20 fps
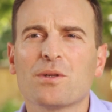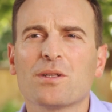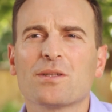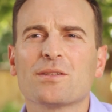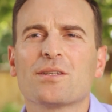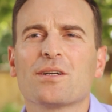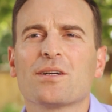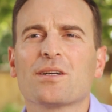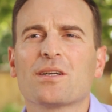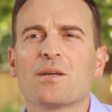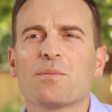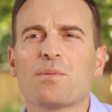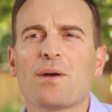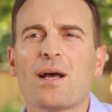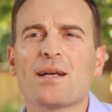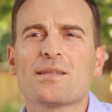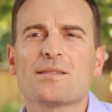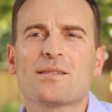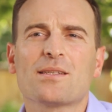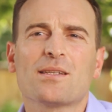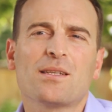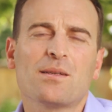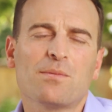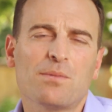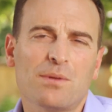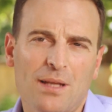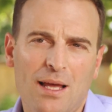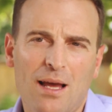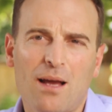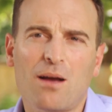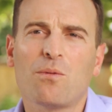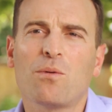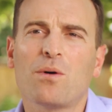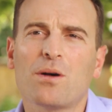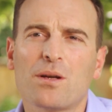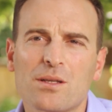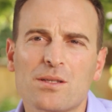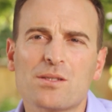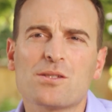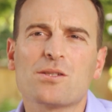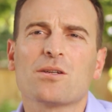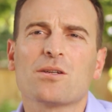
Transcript: in a military capacity, but now I want to